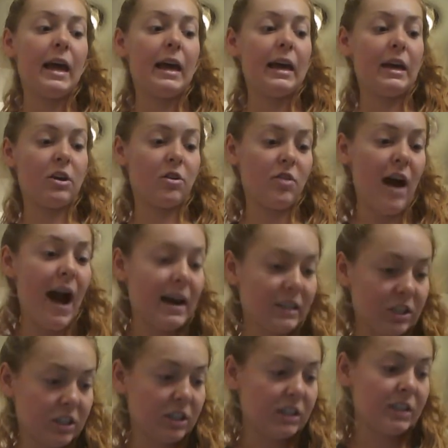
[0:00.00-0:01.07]

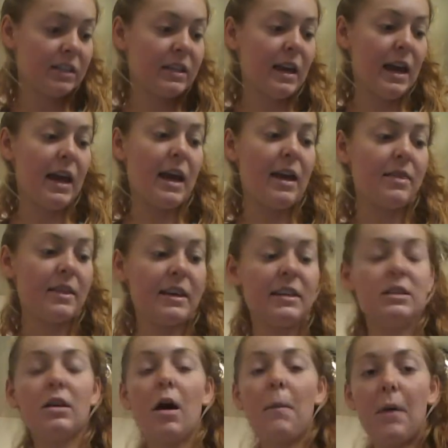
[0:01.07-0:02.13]
interactions. And
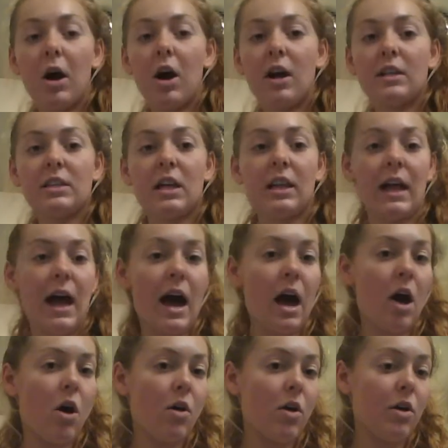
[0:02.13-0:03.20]
these bonds
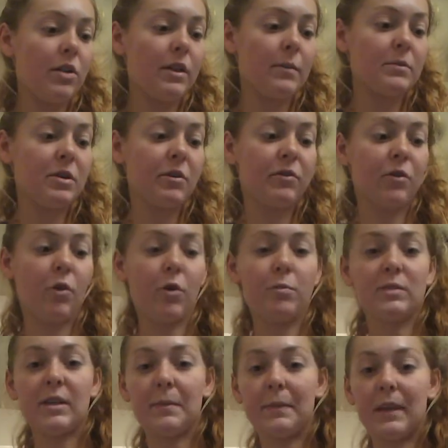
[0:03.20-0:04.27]
allow them to
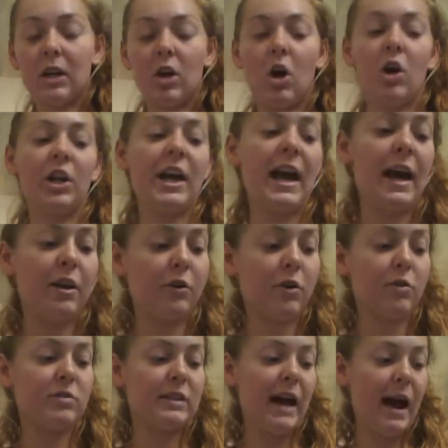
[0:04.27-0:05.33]
form something called a
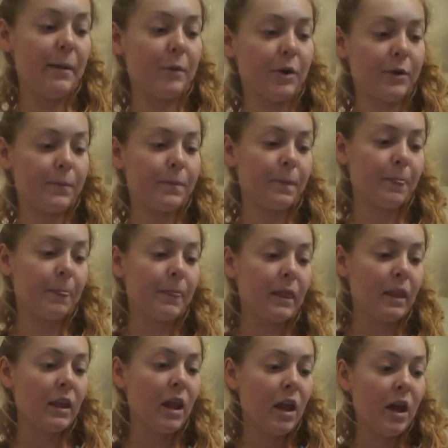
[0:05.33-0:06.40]
heterodimer.
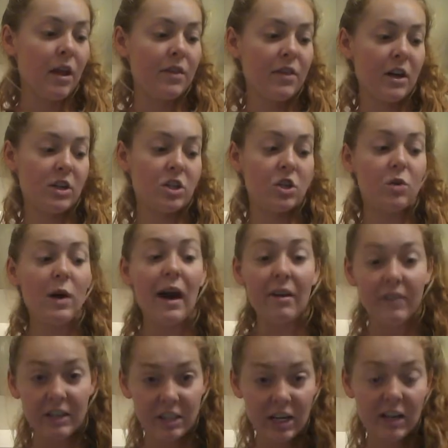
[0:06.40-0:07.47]
The 2
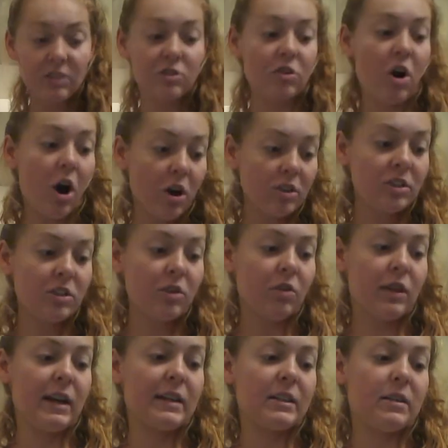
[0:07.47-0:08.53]
heavy chains are also
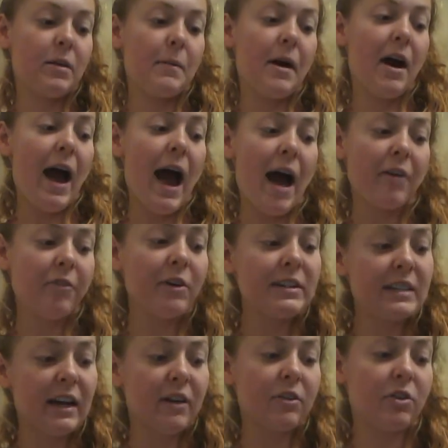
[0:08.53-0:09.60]
linked about halfway
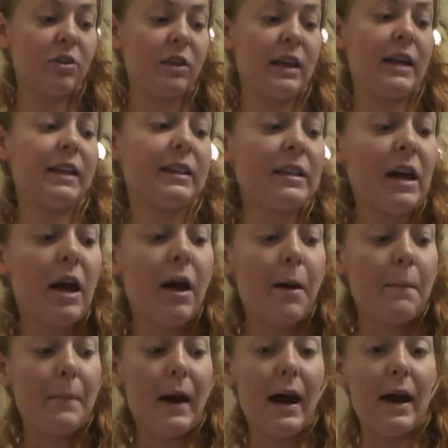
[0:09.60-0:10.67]
down their length
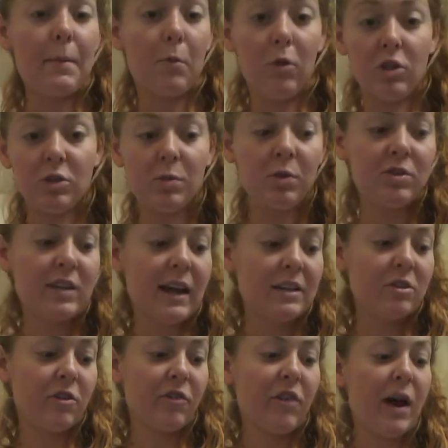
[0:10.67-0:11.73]
by multiple
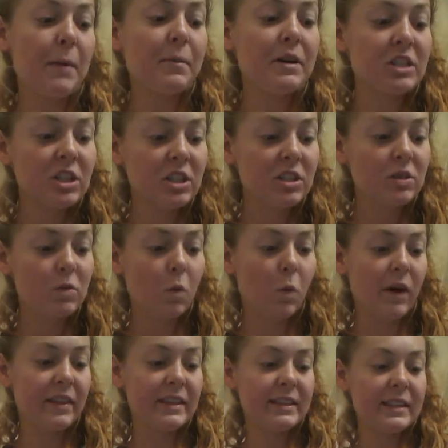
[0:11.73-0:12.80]
disulfide bridges,
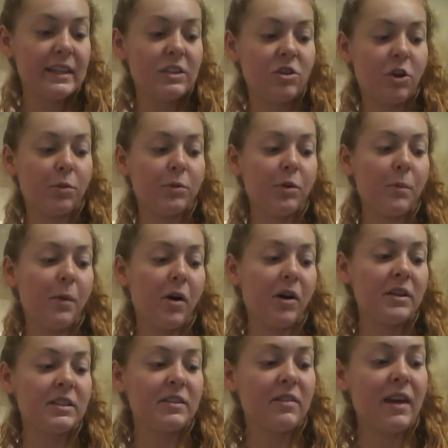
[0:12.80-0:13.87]
while the C-terminal
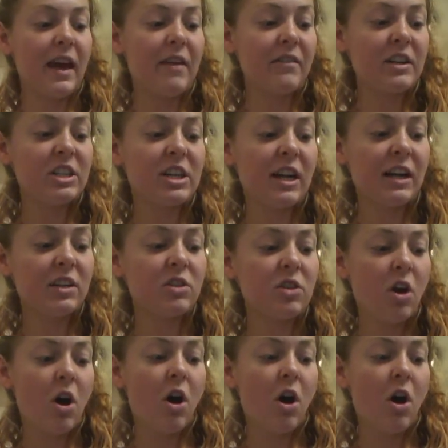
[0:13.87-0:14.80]
parts of the heavy chains